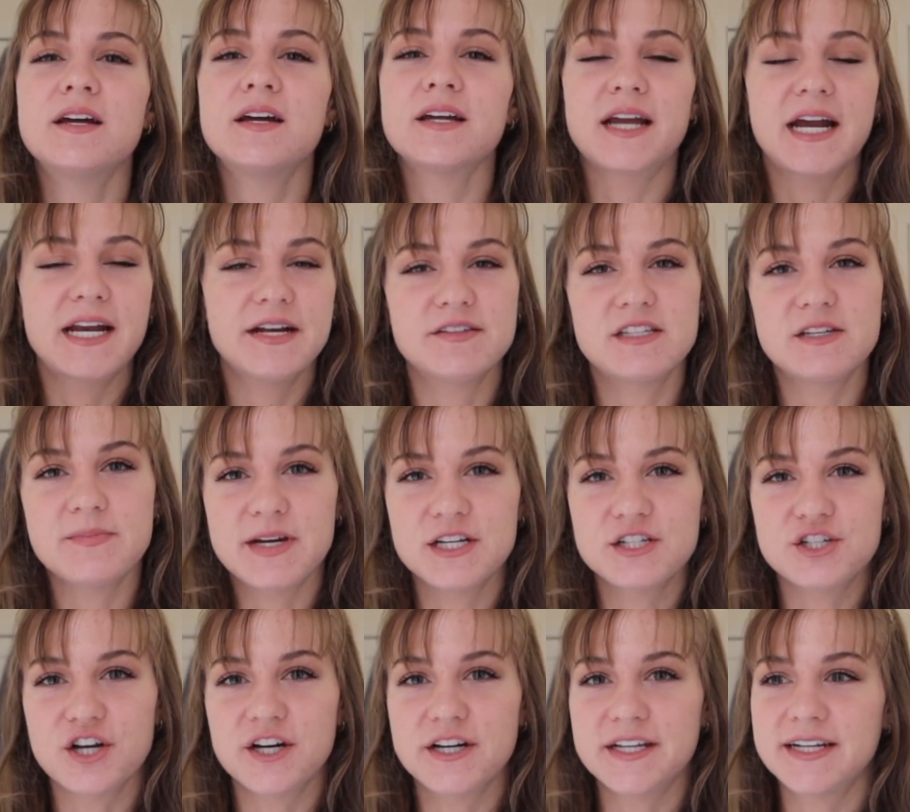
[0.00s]
kind of see my
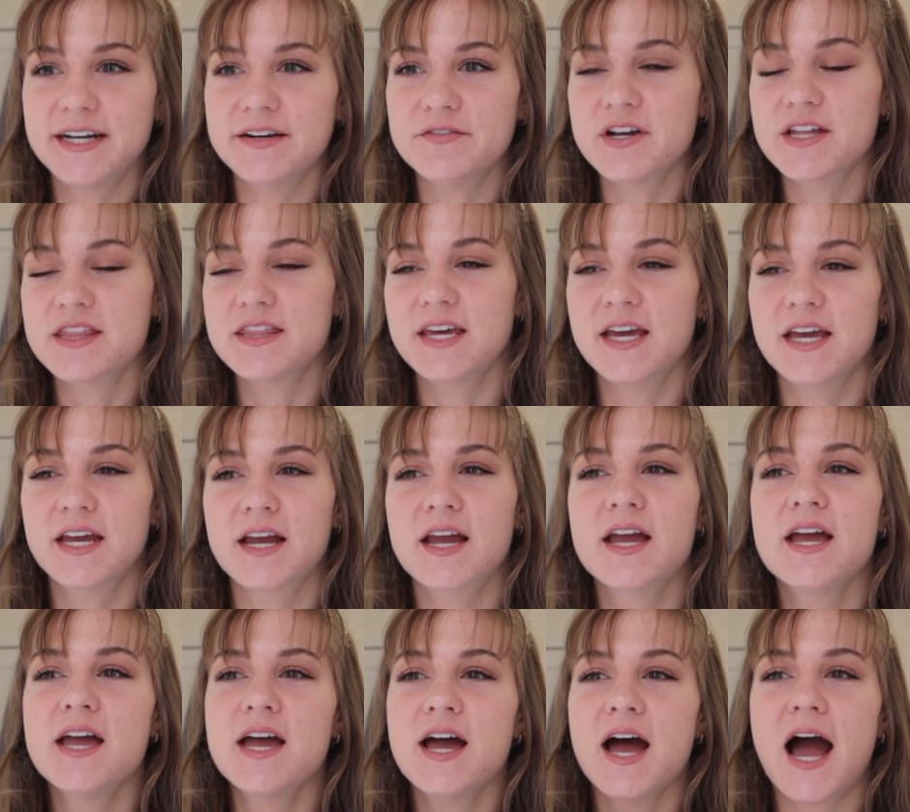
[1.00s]
journey and everything.
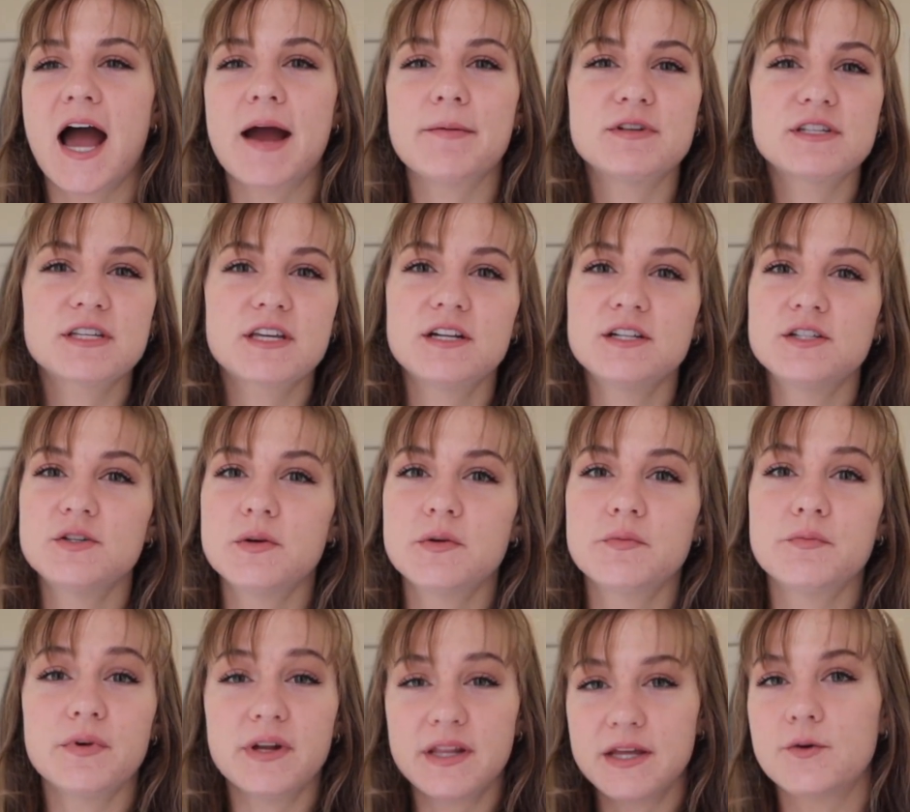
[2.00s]
I'm just going to do a
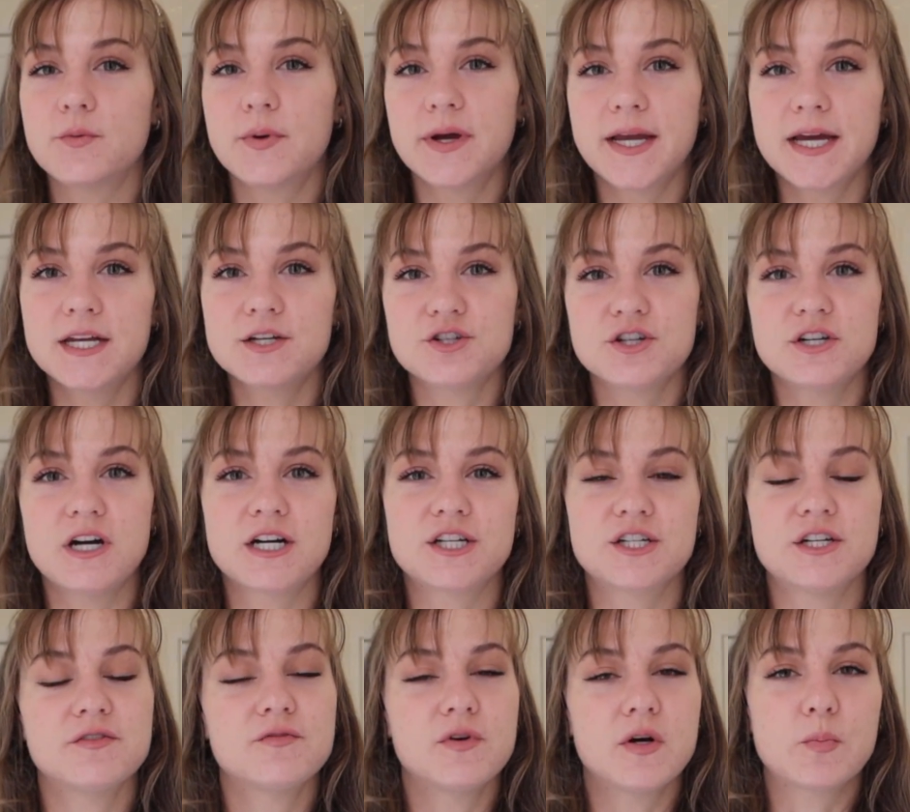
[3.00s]
really quick
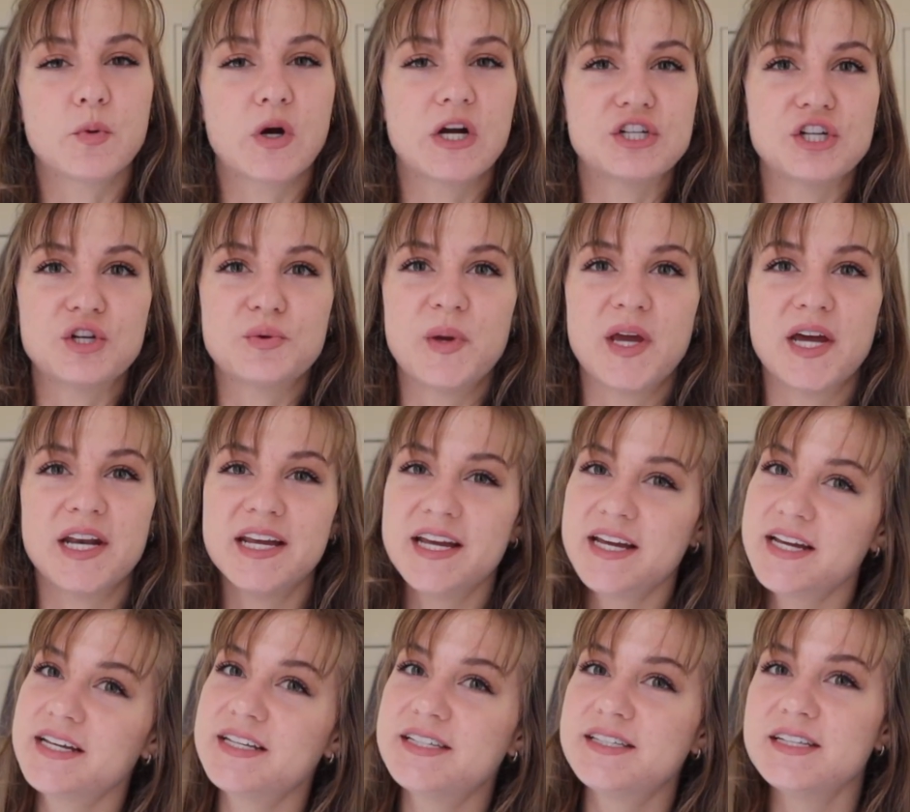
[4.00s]
introduction of what project pan
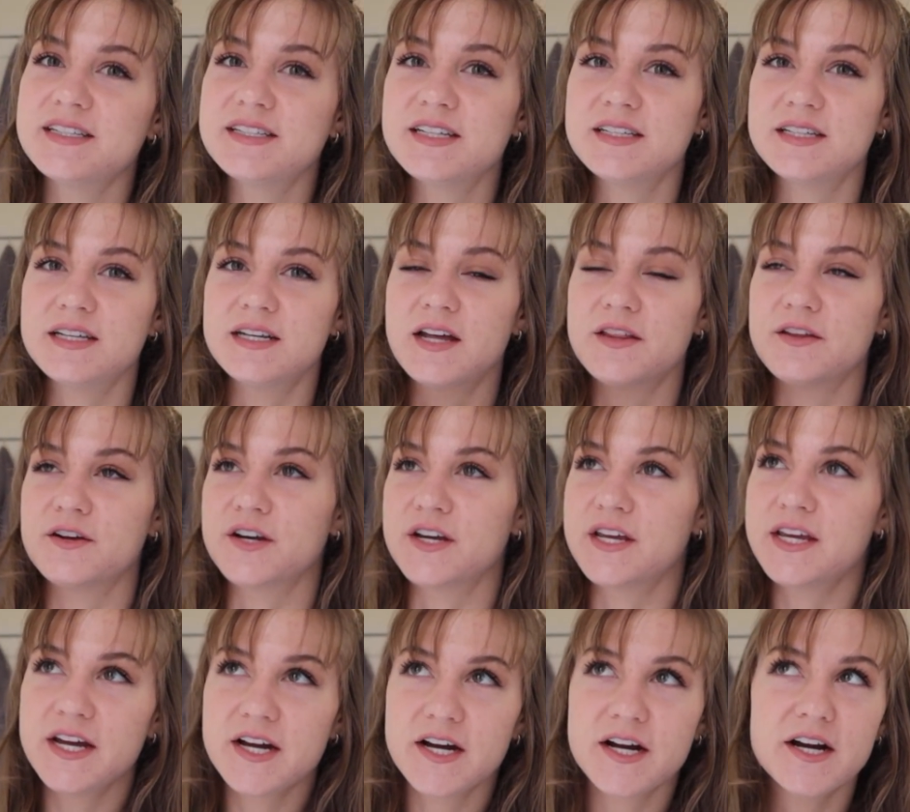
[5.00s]
is since it's another
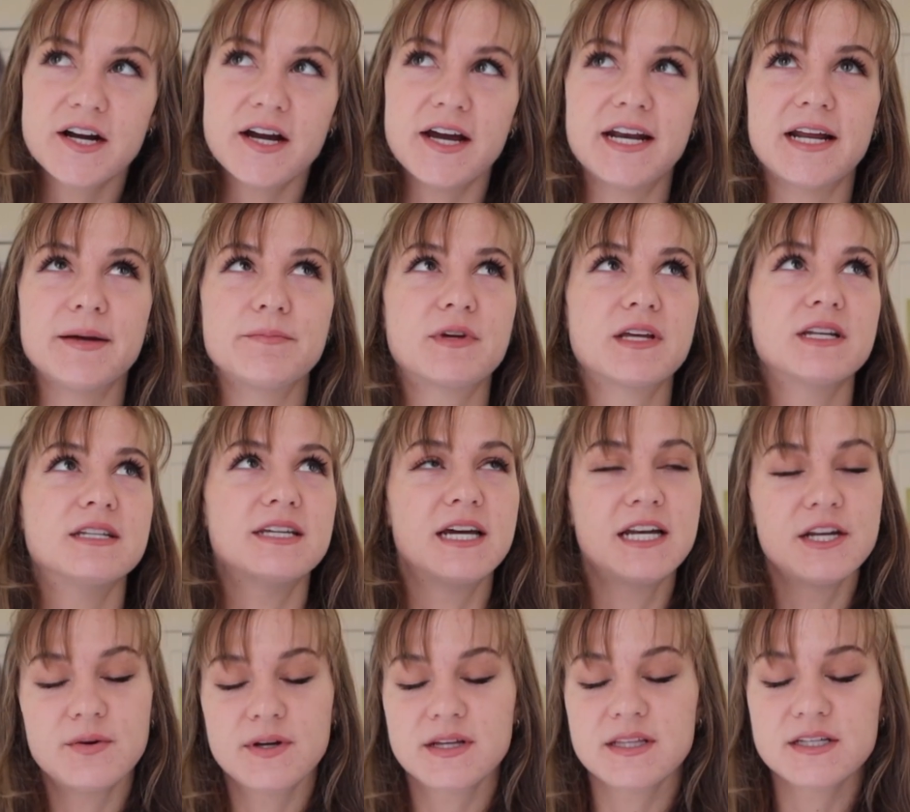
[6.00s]
year and I'm
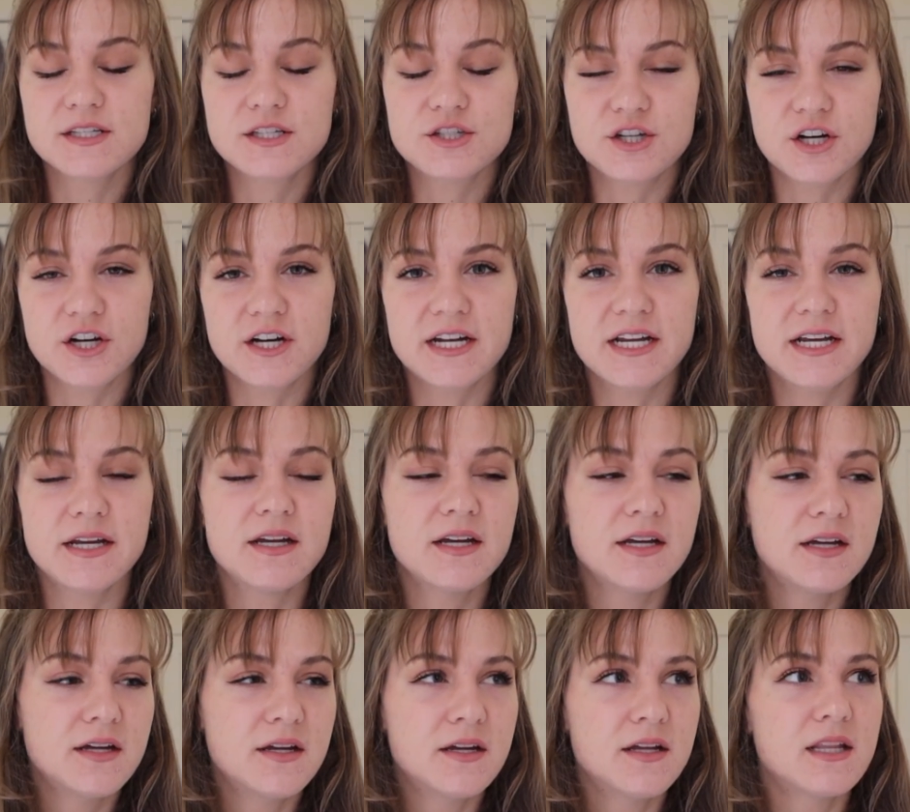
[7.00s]
continuing this journey.
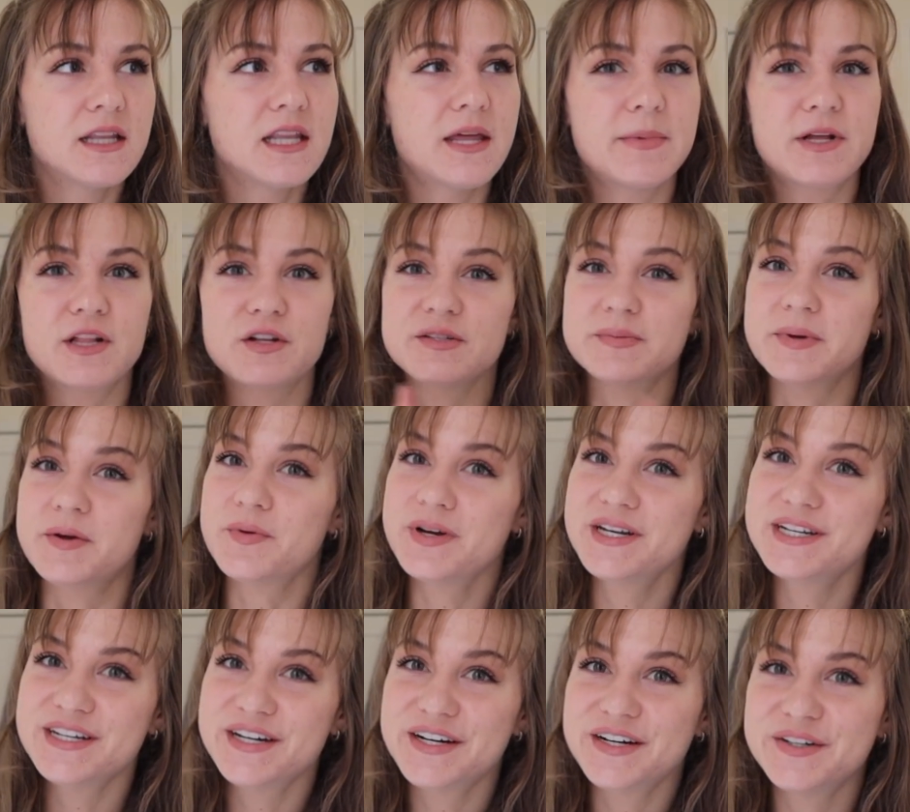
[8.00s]
Let me close my
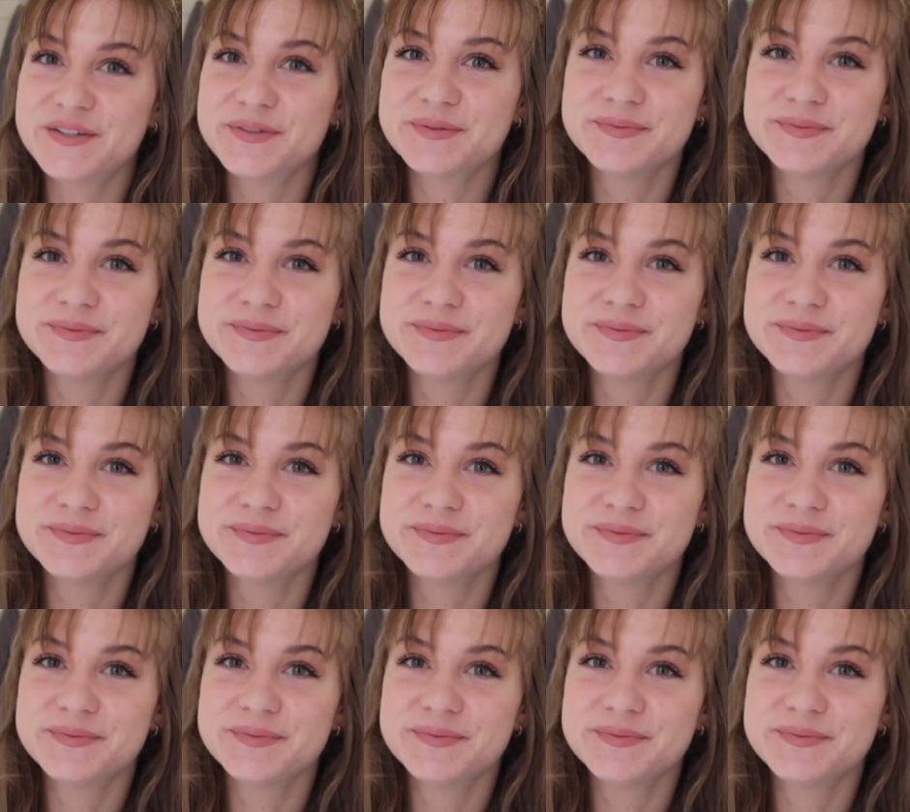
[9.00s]
window.